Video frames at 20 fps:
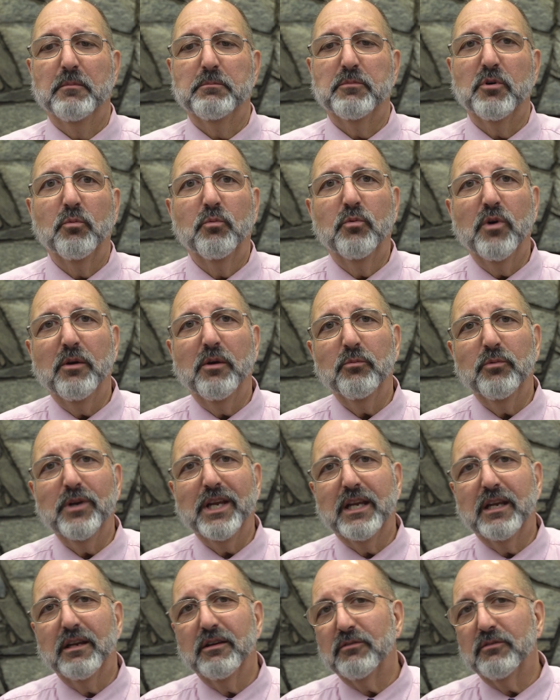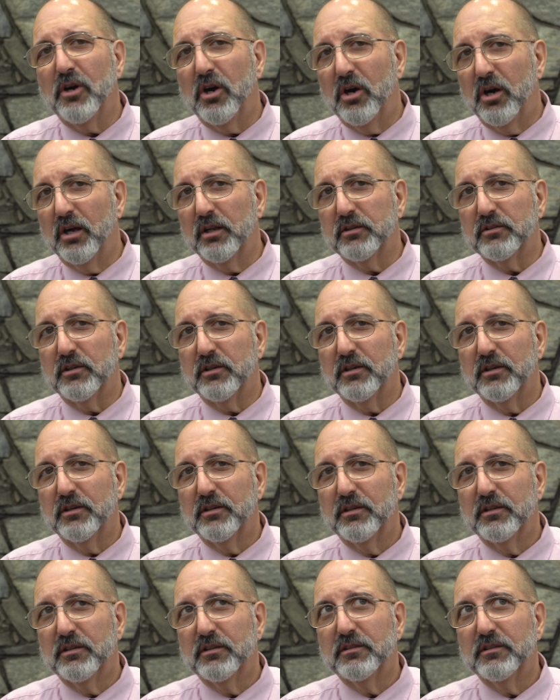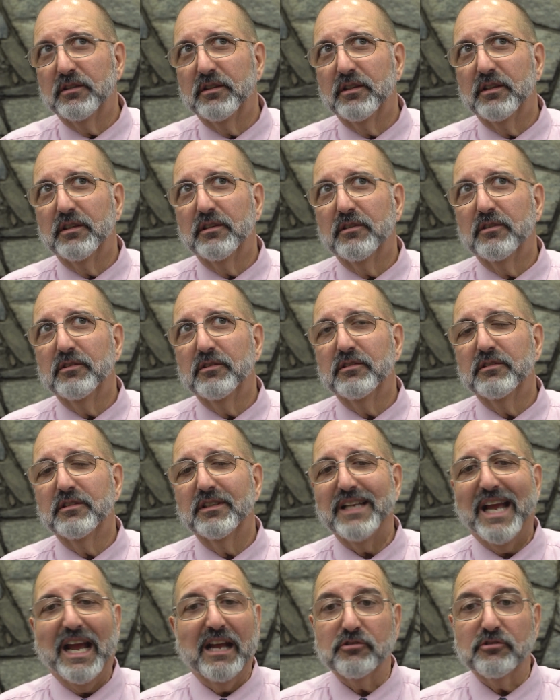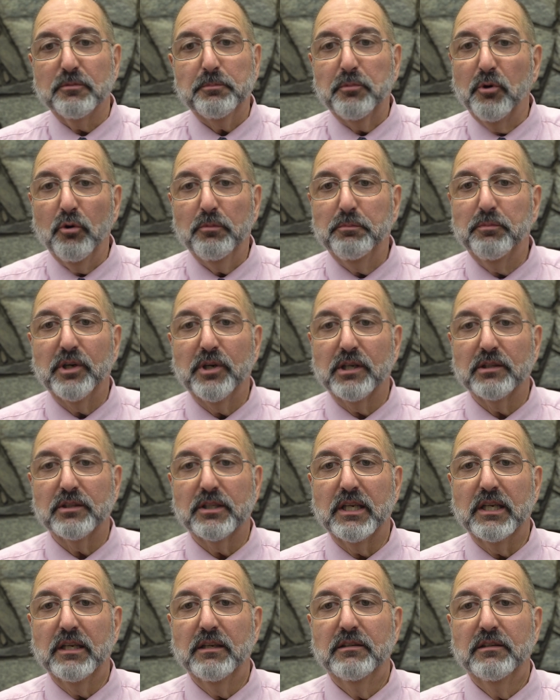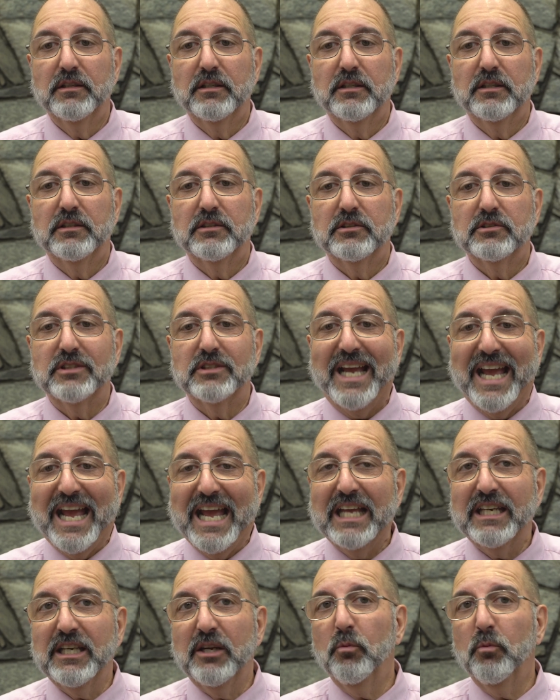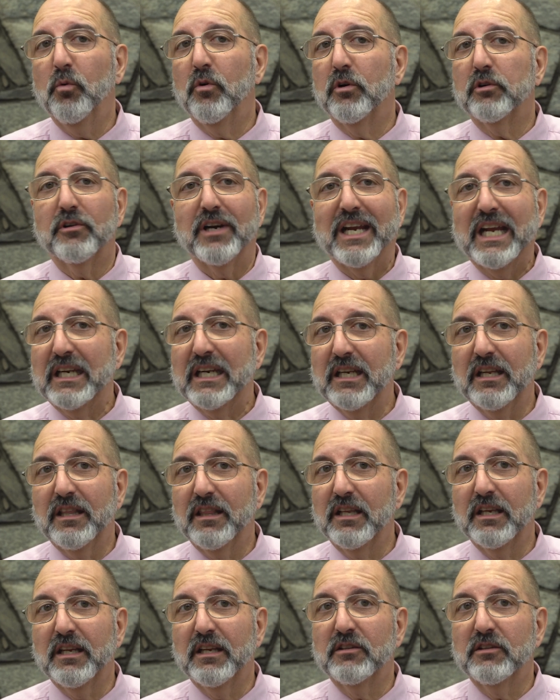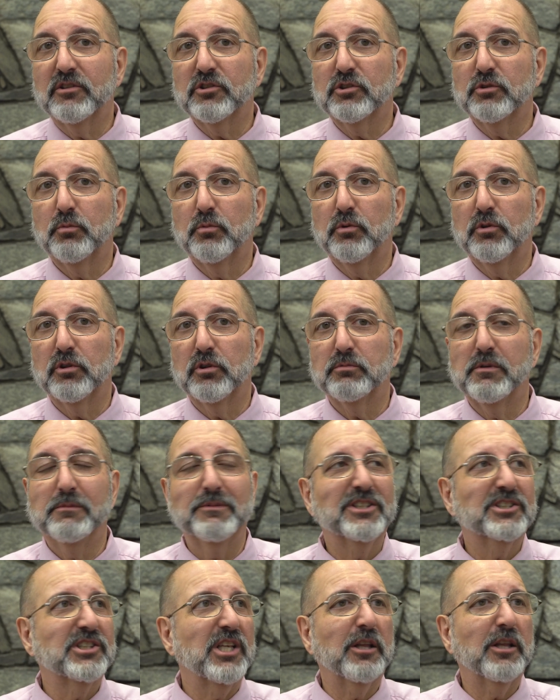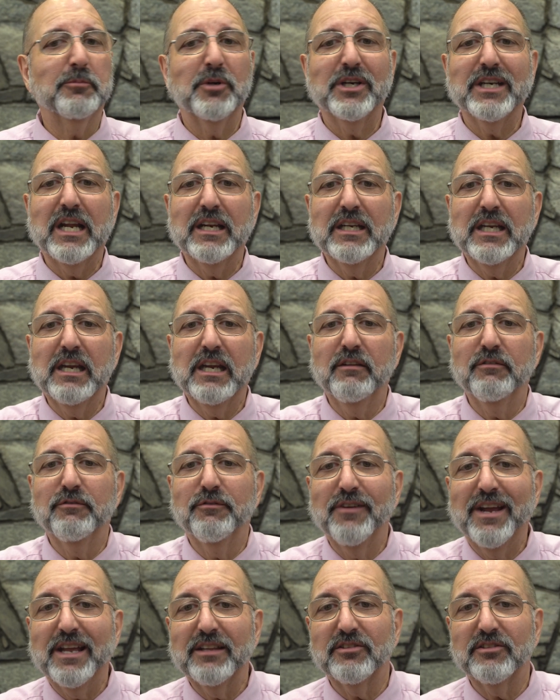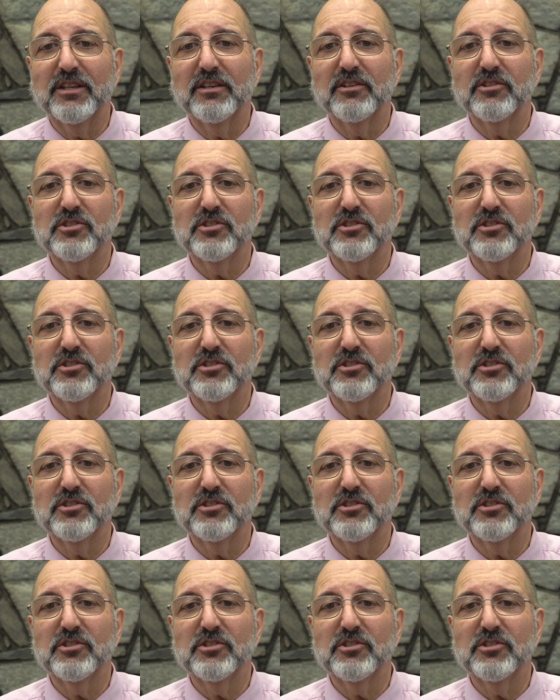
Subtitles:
But when we give honor, as appropriately, to anyone or anything in this world, when we celebrate any event that